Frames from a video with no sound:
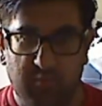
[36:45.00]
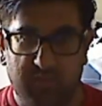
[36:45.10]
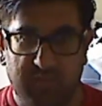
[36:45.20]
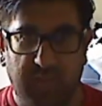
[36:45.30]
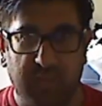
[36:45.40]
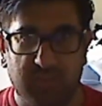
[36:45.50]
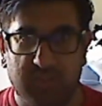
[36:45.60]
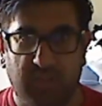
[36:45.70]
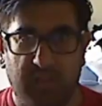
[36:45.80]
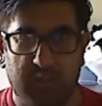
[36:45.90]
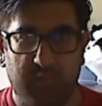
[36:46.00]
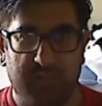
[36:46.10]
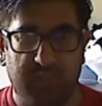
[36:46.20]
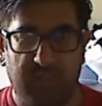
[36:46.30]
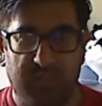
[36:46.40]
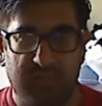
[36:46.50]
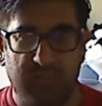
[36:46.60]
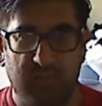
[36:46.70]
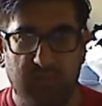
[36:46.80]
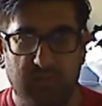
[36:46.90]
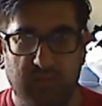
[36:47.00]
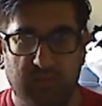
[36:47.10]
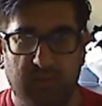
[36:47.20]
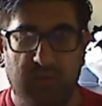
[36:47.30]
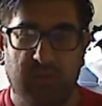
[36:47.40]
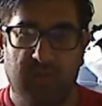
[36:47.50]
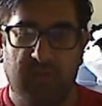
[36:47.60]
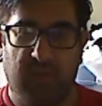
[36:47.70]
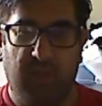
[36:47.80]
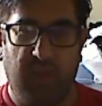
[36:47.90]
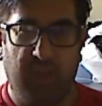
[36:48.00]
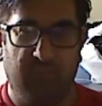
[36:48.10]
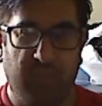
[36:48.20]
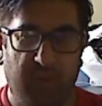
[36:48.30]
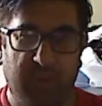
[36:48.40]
changed 100% to a very